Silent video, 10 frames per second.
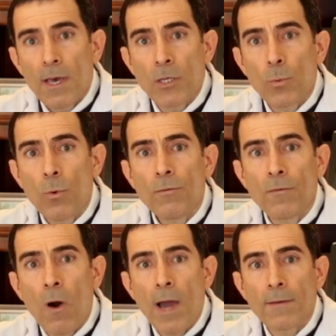and you will
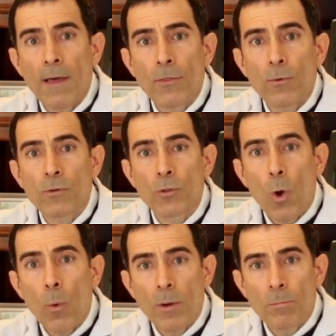find that there is
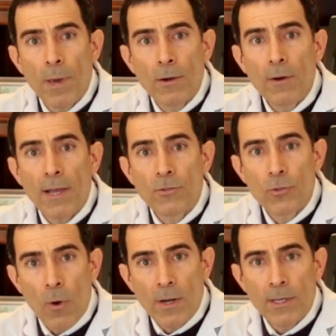no one better at
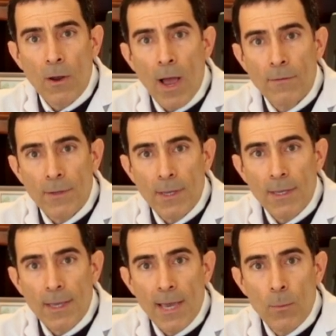starting an
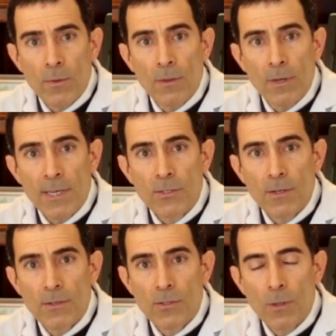IV and with the
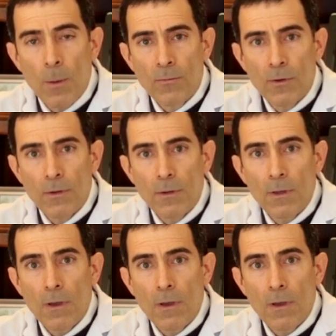least discomfort.